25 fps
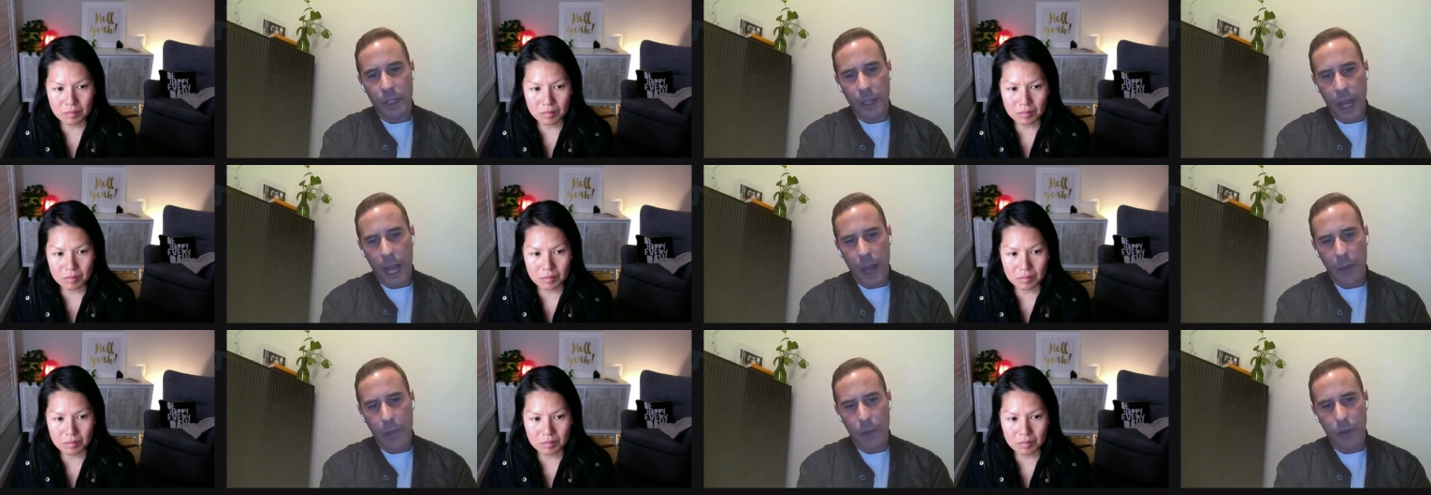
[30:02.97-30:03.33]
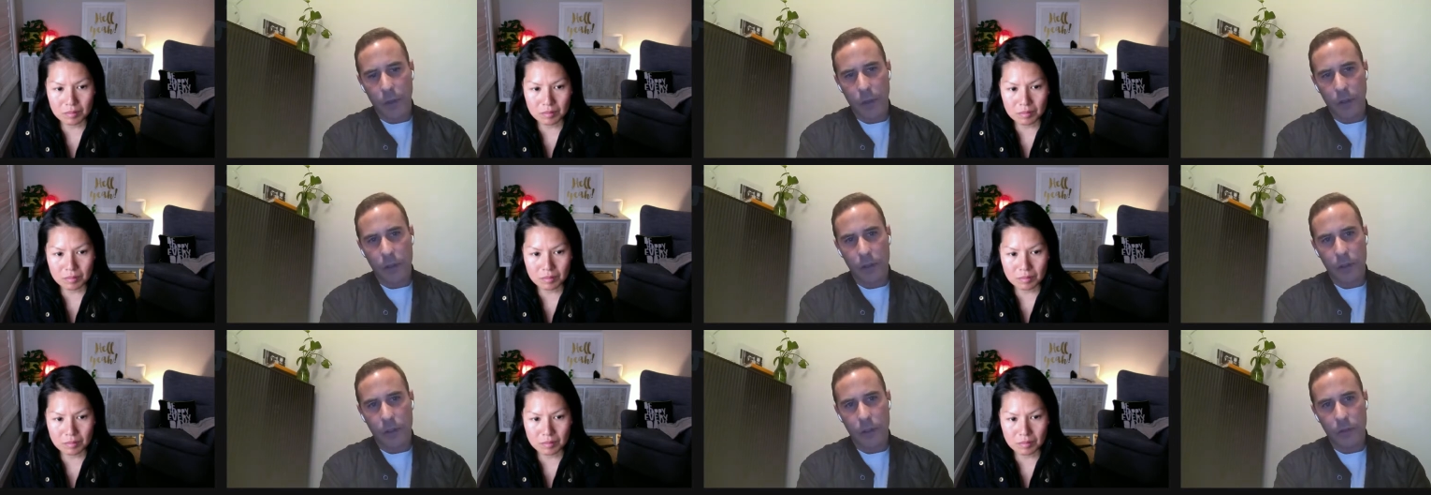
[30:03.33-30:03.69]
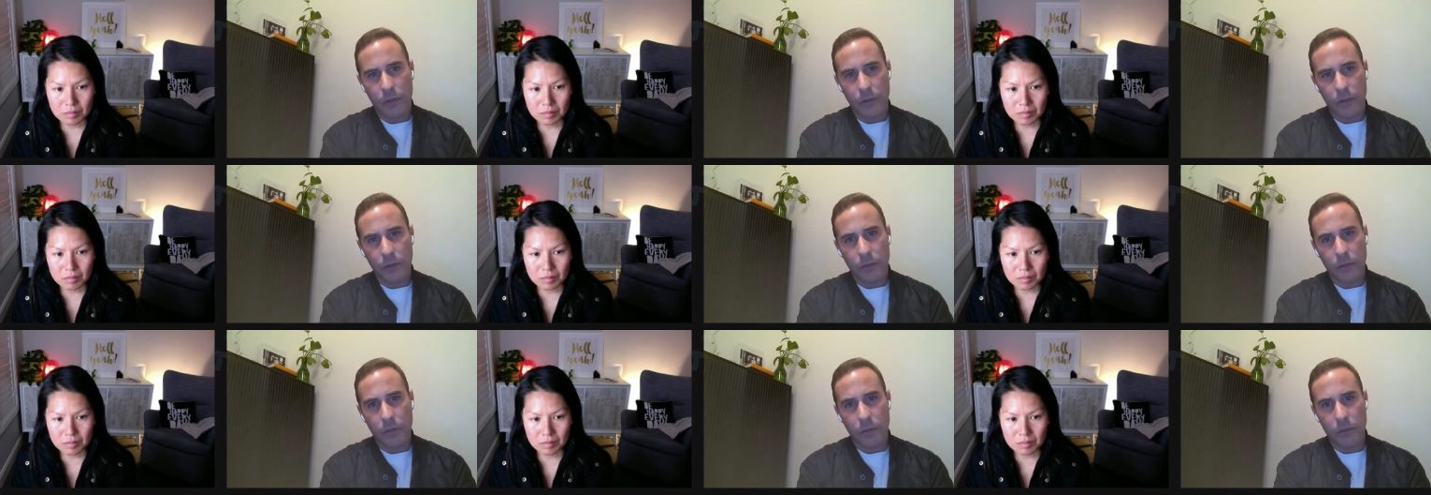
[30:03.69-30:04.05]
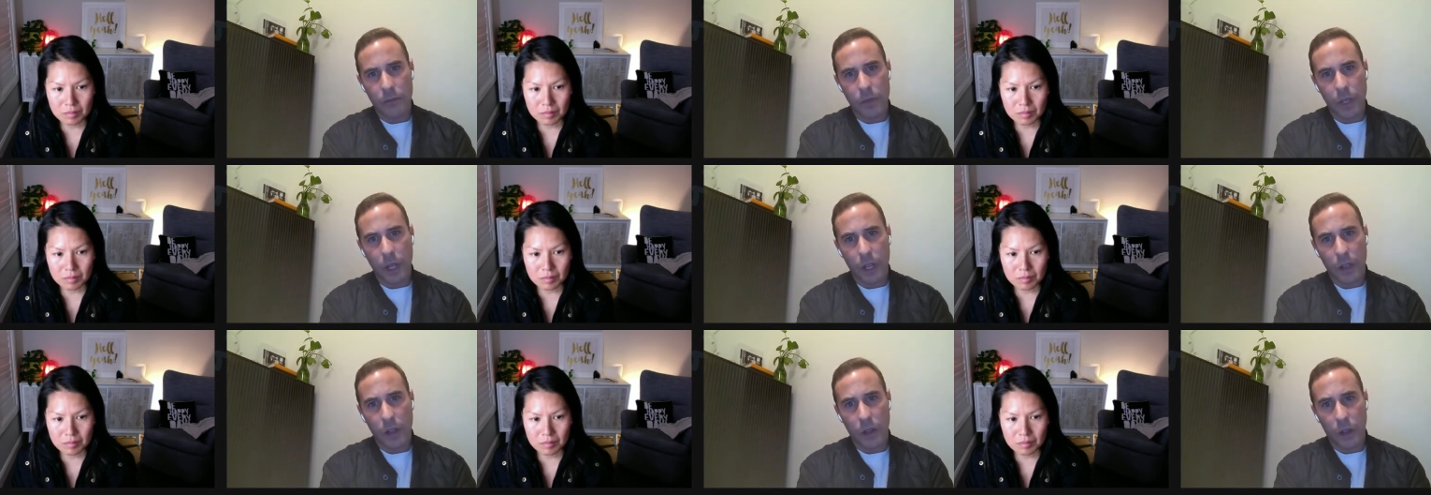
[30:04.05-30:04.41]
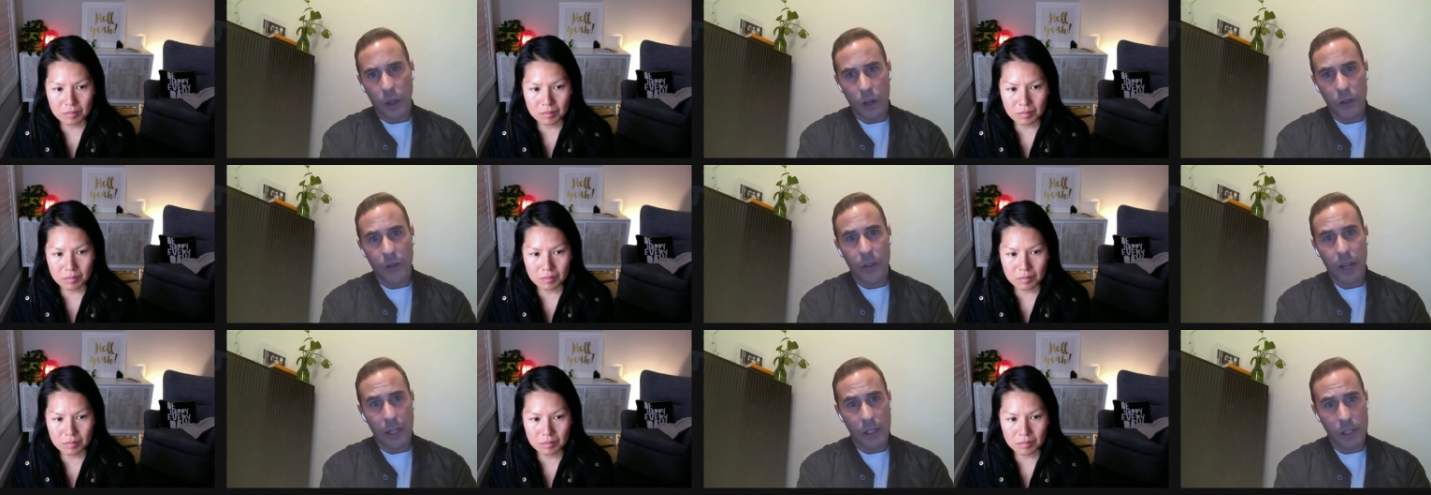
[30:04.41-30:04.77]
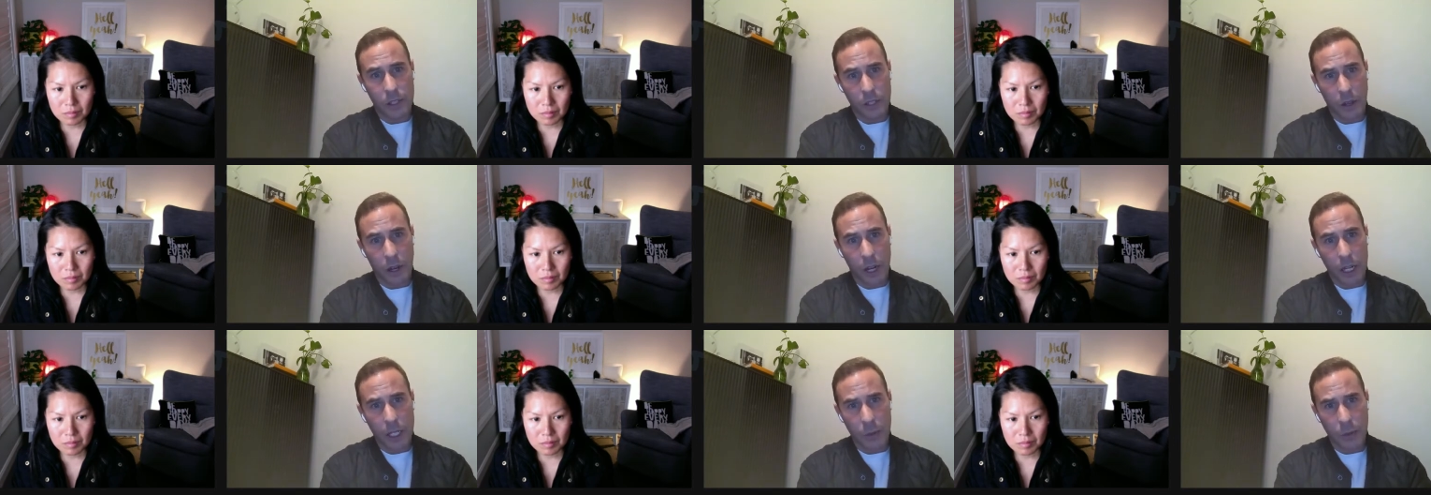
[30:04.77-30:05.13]
Speaker 1: that happened on a lot of our
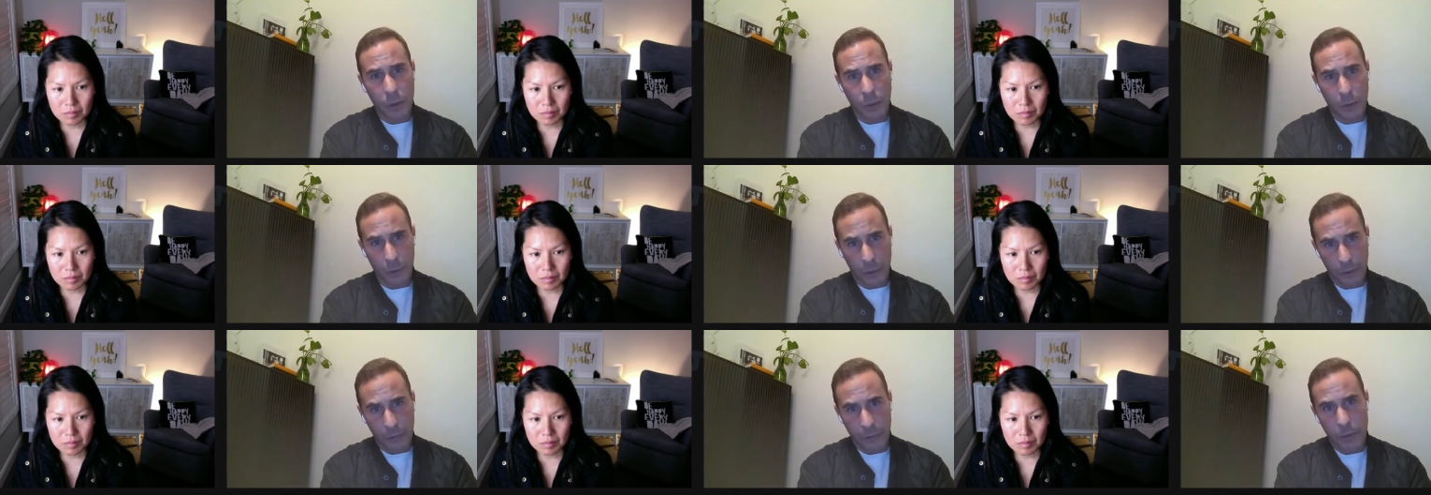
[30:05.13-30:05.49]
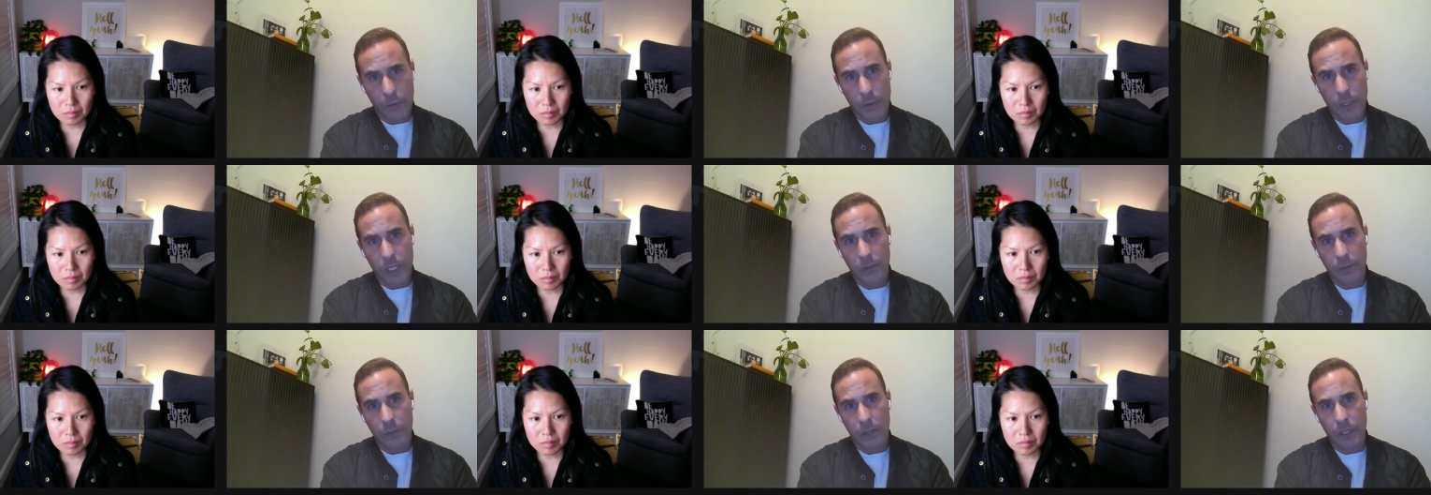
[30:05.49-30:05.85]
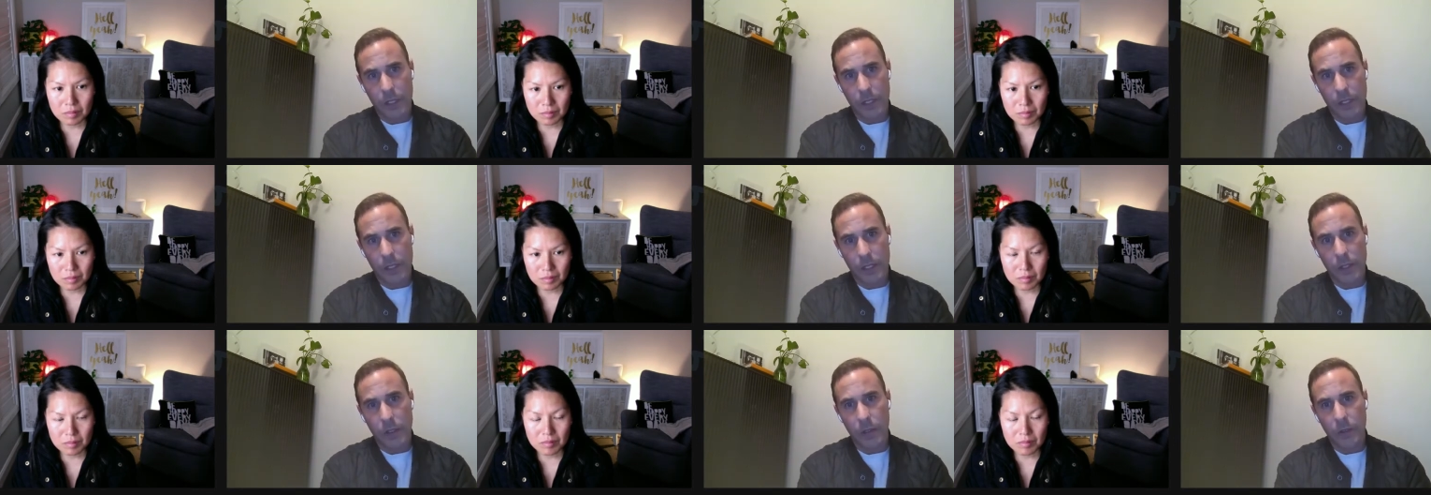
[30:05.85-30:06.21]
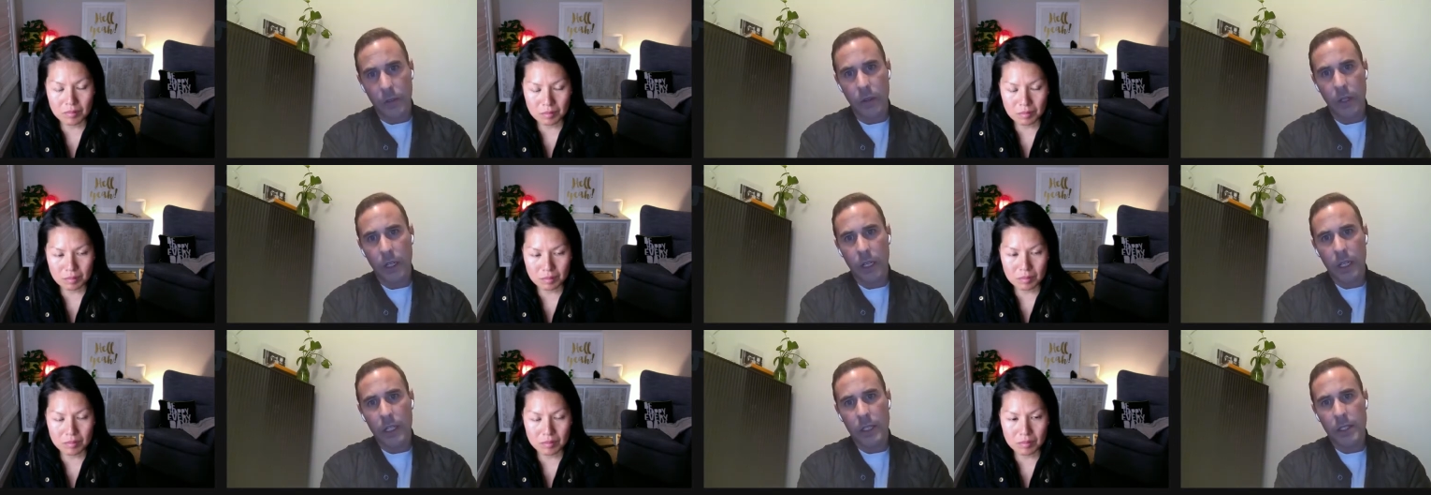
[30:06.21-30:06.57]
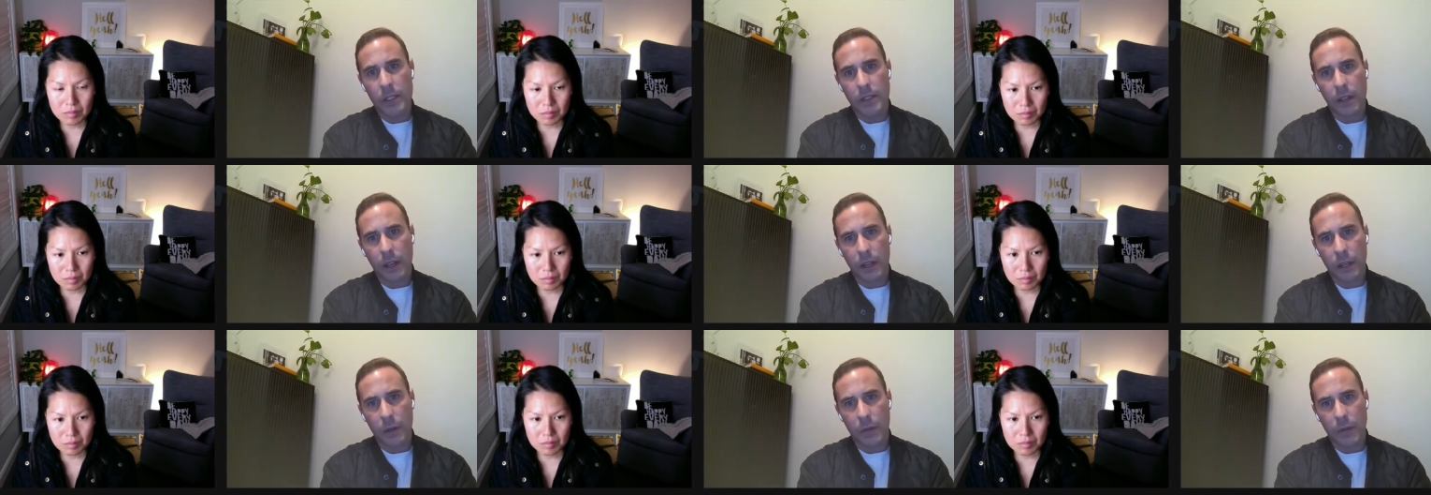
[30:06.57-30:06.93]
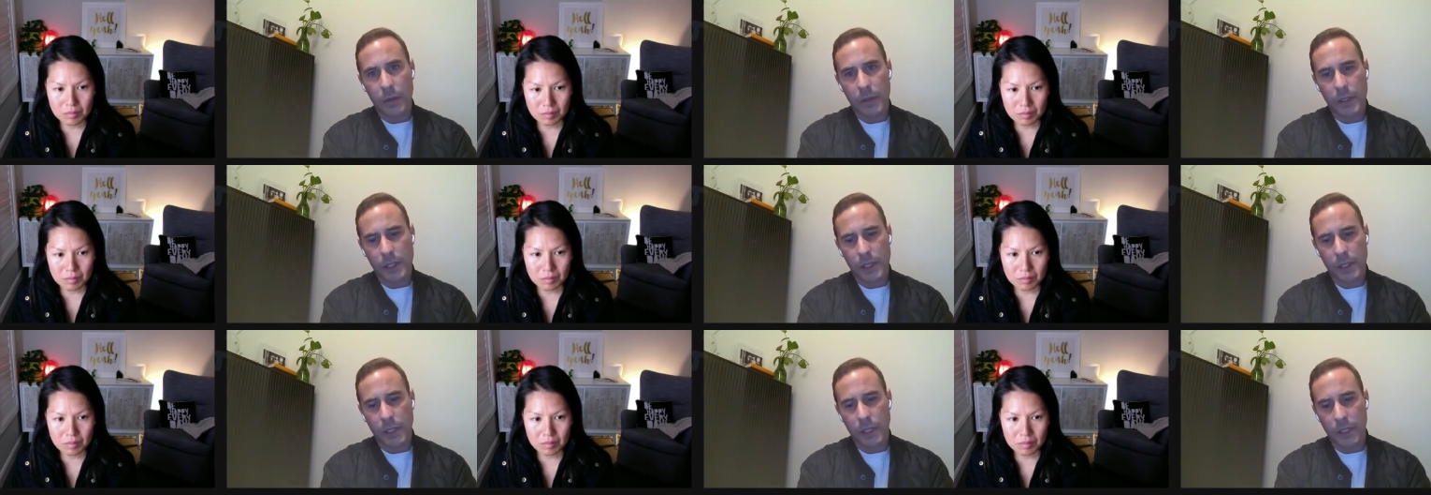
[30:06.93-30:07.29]
sites where we went from timber to steel, stuck
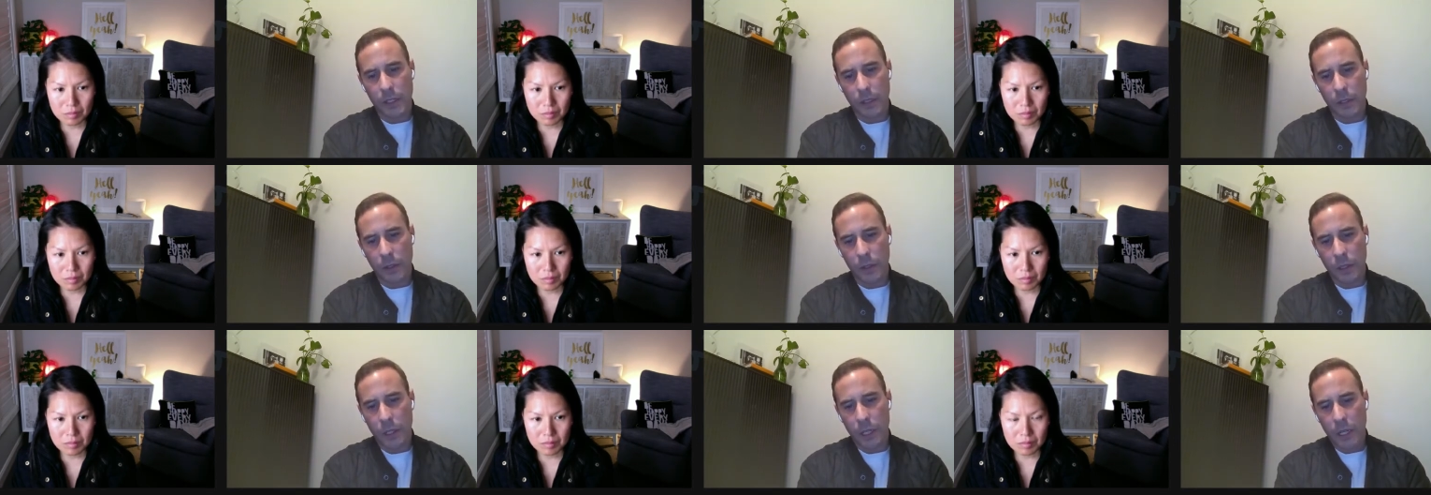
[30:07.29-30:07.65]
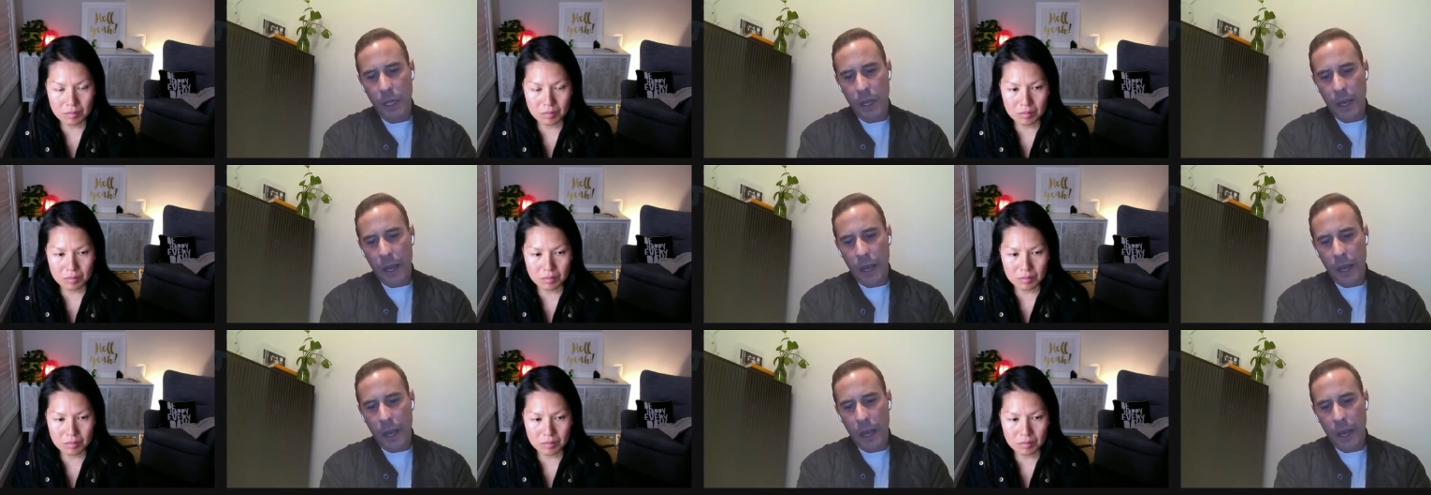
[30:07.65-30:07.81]
with steel.